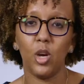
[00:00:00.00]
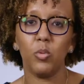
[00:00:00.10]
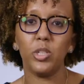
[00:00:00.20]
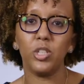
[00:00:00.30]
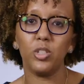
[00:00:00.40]

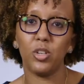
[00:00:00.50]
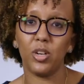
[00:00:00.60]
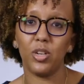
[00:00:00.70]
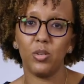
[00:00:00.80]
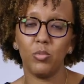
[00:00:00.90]
which in
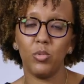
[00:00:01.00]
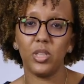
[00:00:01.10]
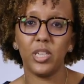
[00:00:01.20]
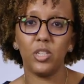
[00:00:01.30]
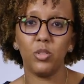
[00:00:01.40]
turn will
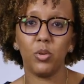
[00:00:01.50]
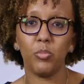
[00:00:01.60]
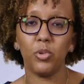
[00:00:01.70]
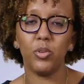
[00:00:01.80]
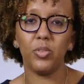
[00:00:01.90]
lead to
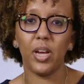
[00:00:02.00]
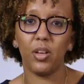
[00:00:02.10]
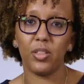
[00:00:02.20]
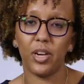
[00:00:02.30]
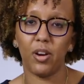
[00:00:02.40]
improved
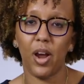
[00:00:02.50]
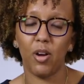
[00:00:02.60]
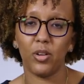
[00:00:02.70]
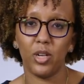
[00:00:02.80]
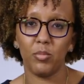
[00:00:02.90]
healthcare
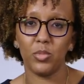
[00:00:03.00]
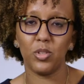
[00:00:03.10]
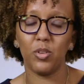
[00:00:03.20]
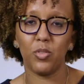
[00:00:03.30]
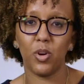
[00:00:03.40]
outcomes
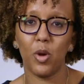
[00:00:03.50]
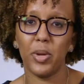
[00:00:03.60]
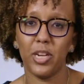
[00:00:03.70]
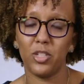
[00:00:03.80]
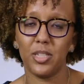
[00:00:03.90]
for our
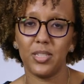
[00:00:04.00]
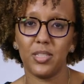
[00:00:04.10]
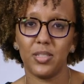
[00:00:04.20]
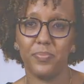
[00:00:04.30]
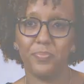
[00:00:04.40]

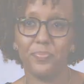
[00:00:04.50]
patients.